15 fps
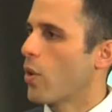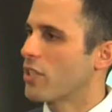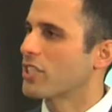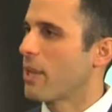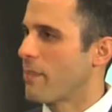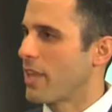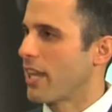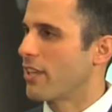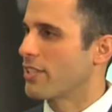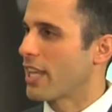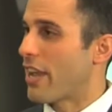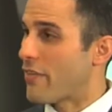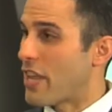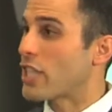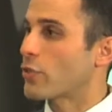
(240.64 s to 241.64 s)
or something else.
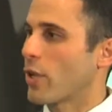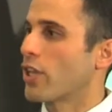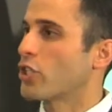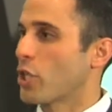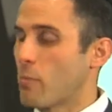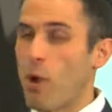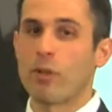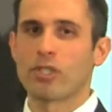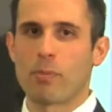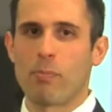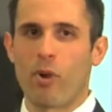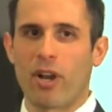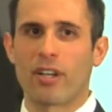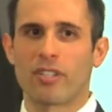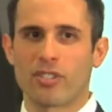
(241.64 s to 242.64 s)
If Israel is your most
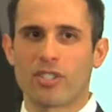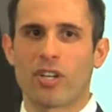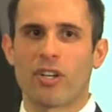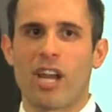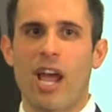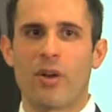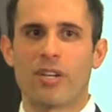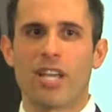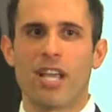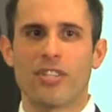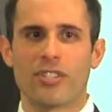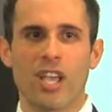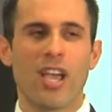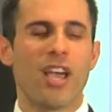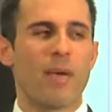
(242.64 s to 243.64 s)
important concern
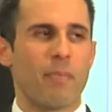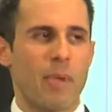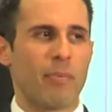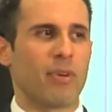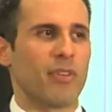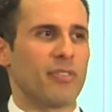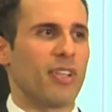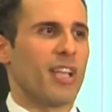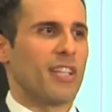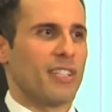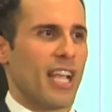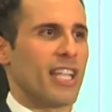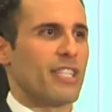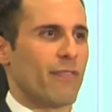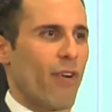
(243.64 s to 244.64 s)
nowadays, people
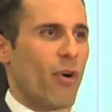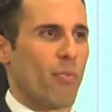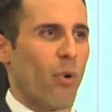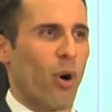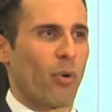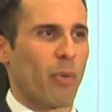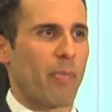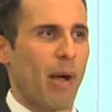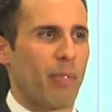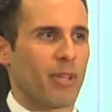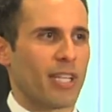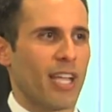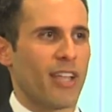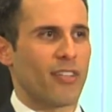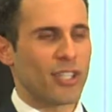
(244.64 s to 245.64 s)
tend to vote more
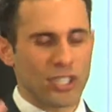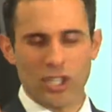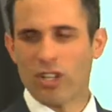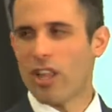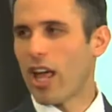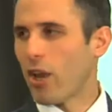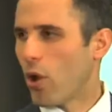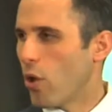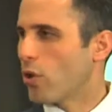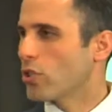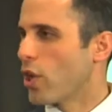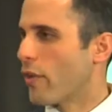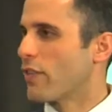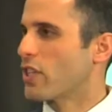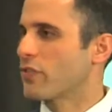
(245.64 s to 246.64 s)
Republican. There's still a lot of
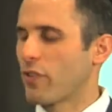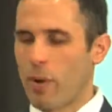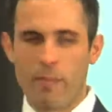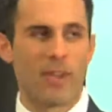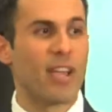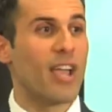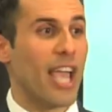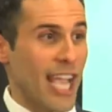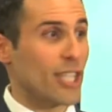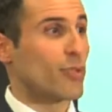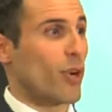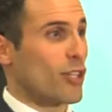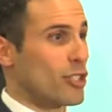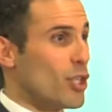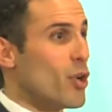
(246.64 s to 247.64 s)
holdovers from
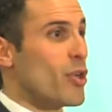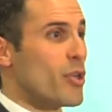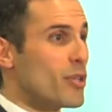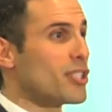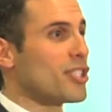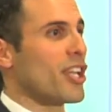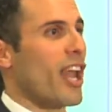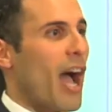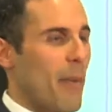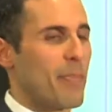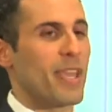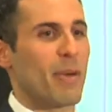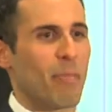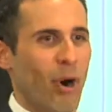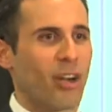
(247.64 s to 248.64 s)
Israel, too. It used to not
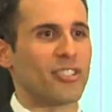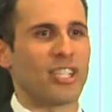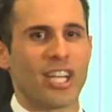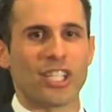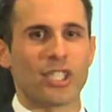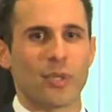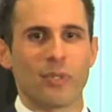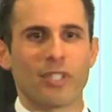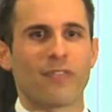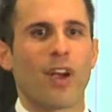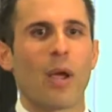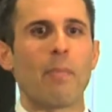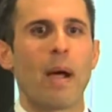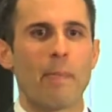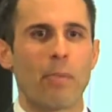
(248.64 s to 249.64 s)
be a partisan issue. It was a
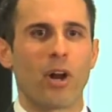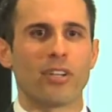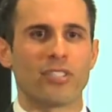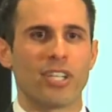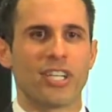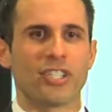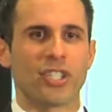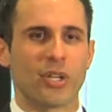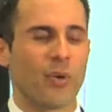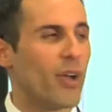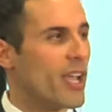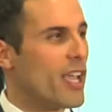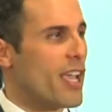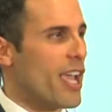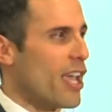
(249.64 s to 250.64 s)
very bipartisan issue
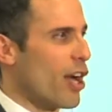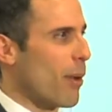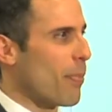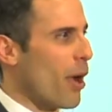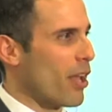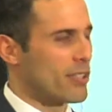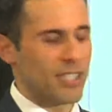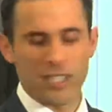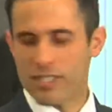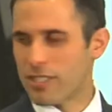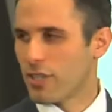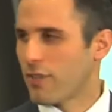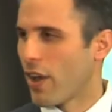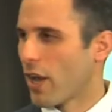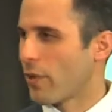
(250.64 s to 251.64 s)
in our politics
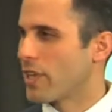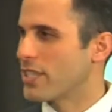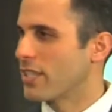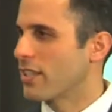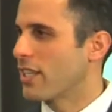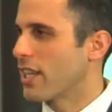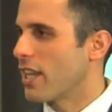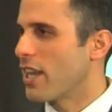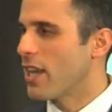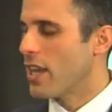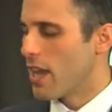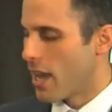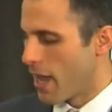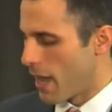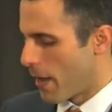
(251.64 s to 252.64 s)
until very recently.
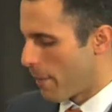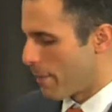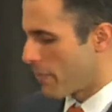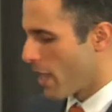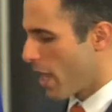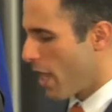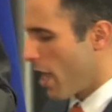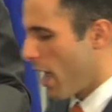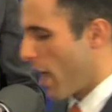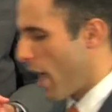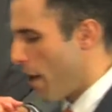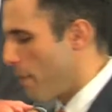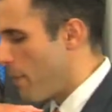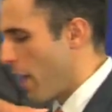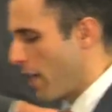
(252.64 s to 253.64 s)
So
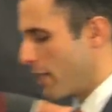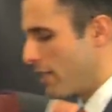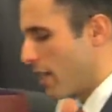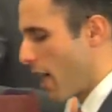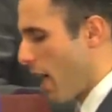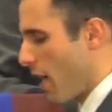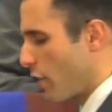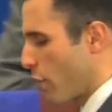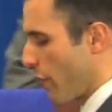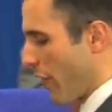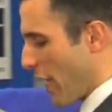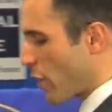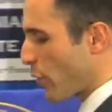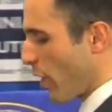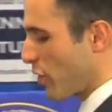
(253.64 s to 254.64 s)
if
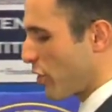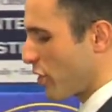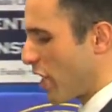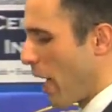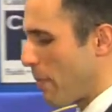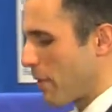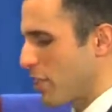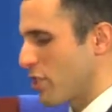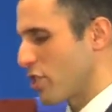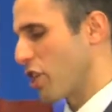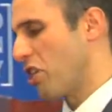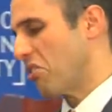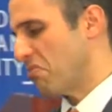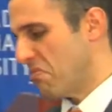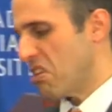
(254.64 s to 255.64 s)
Israel is your top
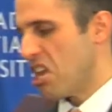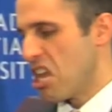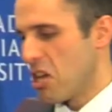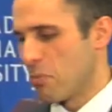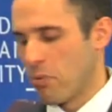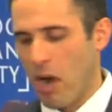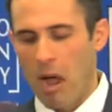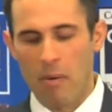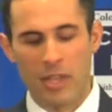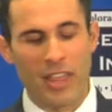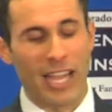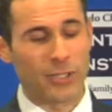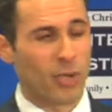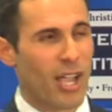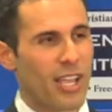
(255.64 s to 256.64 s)
concern, you're probably,
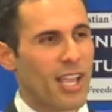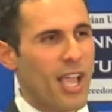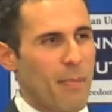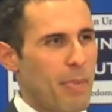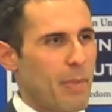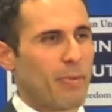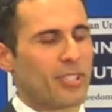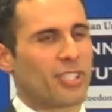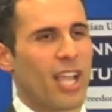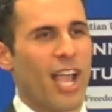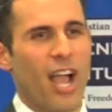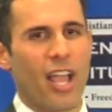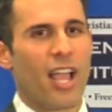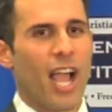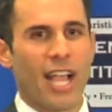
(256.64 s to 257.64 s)
that's why people
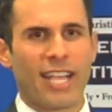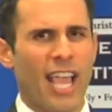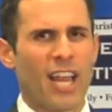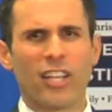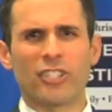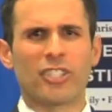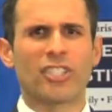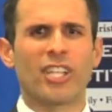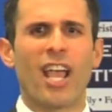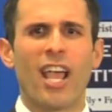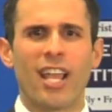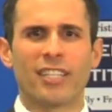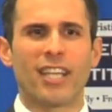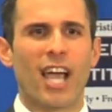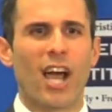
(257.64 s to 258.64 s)
say, I can't
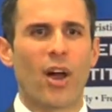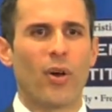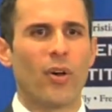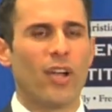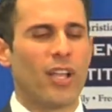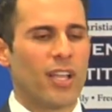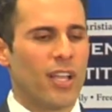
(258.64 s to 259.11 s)
understand how,